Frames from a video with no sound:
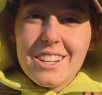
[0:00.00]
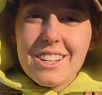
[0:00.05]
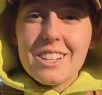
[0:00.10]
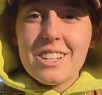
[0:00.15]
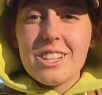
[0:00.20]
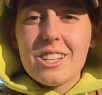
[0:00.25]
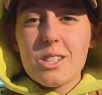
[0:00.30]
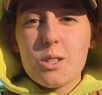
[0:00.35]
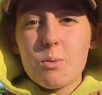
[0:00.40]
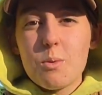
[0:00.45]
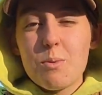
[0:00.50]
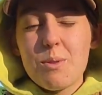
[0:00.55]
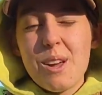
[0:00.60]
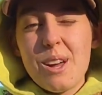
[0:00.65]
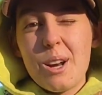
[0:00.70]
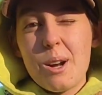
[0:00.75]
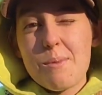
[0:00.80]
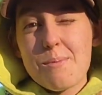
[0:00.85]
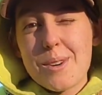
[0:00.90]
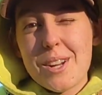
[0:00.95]
because we
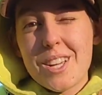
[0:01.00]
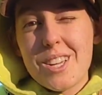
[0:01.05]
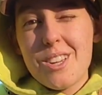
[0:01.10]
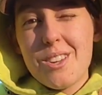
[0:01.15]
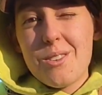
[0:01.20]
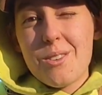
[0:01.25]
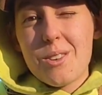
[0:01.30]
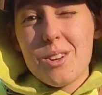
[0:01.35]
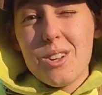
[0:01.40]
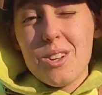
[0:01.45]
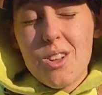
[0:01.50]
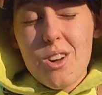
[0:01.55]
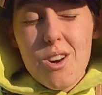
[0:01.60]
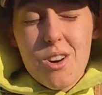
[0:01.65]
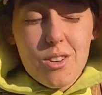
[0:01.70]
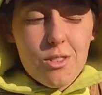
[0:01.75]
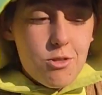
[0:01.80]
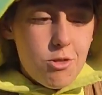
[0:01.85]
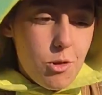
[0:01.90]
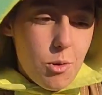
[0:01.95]
plan on bringing you
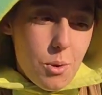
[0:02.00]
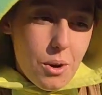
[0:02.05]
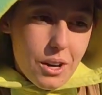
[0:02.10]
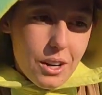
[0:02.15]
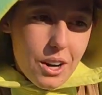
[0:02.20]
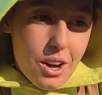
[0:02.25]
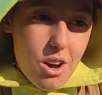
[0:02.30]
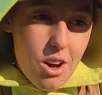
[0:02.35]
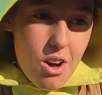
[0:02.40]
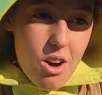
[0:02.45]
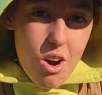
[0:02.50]
along for